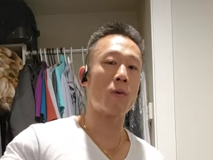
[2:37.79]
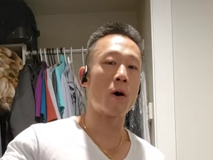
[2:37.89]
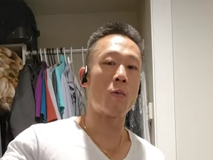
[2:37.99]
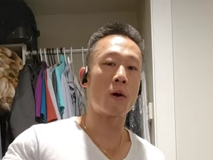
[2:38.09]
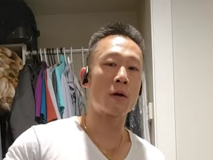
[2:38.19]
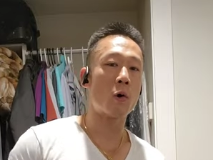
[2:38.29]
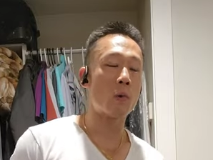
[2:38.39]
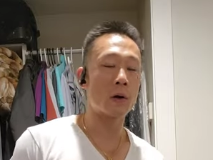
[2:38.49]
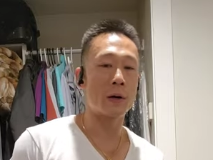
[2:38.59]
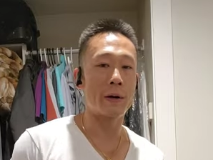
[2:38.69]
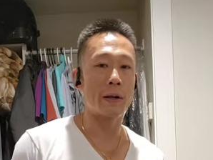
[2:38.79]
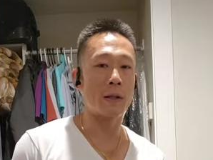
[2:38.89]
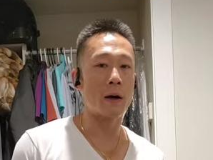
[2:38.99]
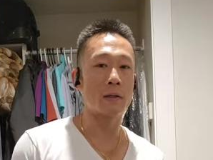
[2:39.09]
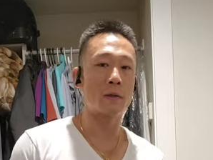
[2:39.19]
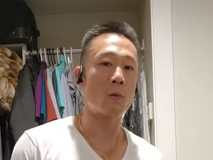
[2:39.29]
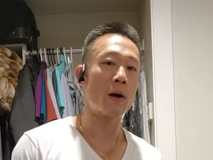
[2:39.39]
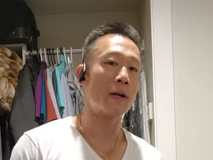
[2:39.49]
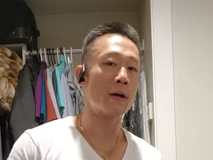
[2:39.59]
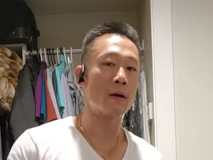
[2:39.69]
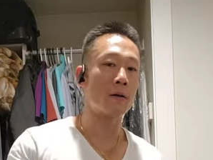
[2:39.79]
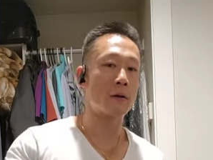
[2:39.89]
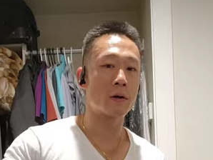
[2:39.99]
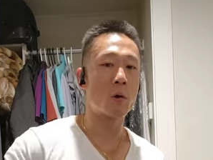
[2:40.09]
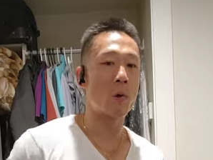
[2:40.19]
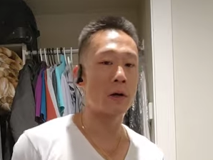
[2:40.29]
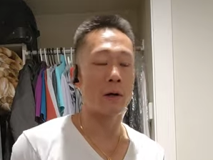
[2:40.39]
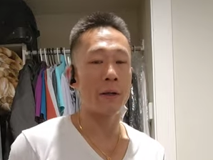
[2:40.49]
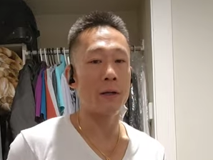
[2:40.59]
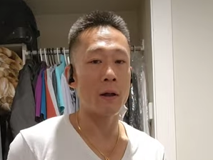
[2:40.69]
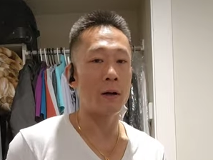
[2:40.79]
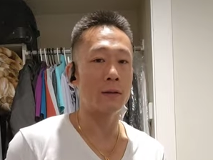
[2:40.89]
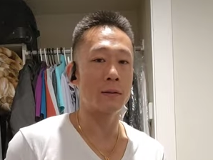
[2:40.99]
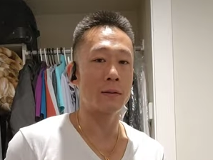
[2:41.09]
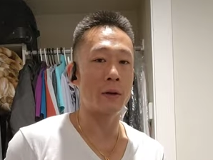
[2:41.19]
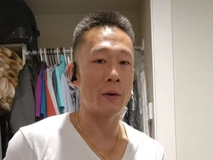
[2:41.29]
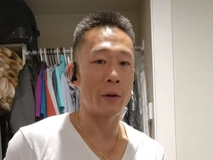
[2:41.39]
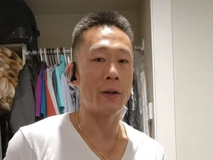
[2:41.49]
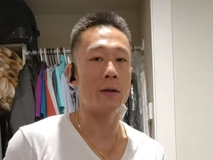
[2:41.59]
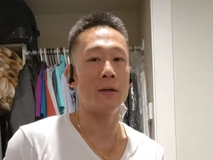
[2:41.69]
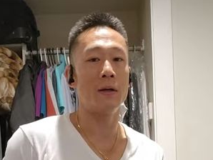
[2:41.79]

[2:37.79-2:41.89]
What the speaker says: one coworker, he lost 20, another coworker, he lost 30.